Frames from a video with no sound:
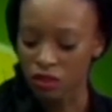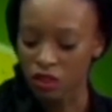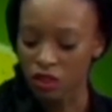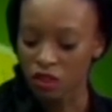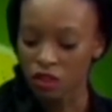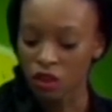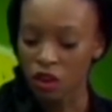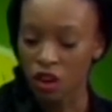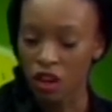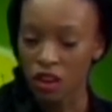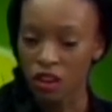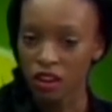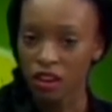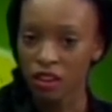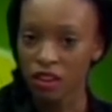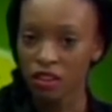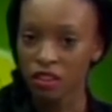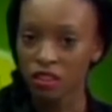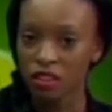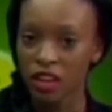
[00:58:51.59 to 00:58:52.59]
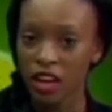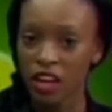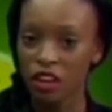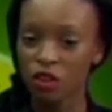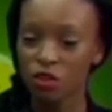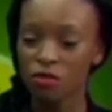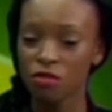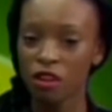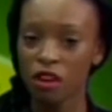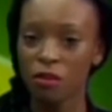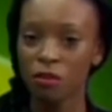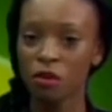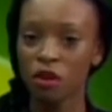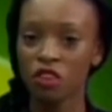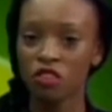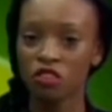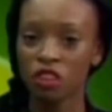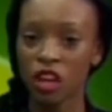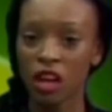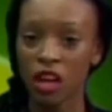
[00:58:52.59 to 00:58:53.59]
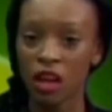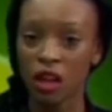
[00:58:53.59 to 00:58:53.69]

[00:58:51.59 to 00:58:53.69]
Caller, thank you very much.